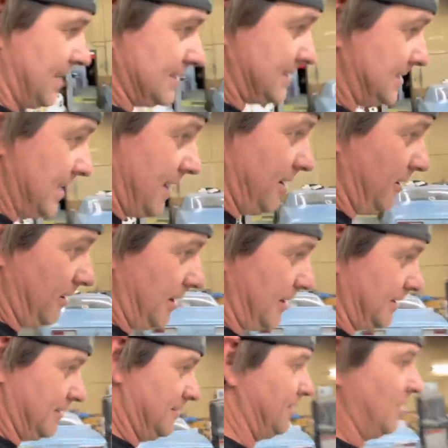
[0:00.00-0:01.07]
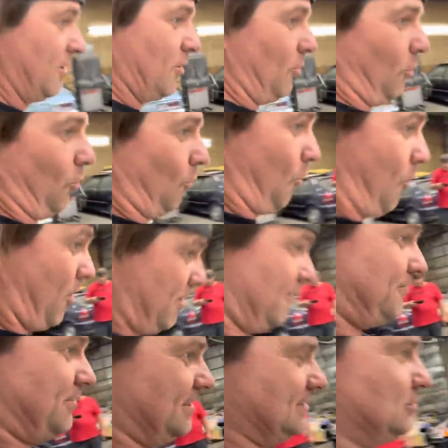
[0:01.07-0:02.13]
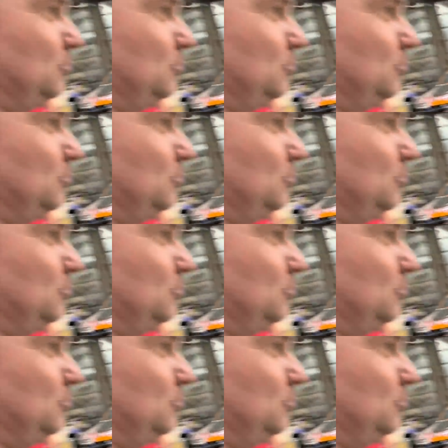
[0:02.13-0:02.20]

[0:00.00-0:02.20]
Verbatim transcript: a sale on one of these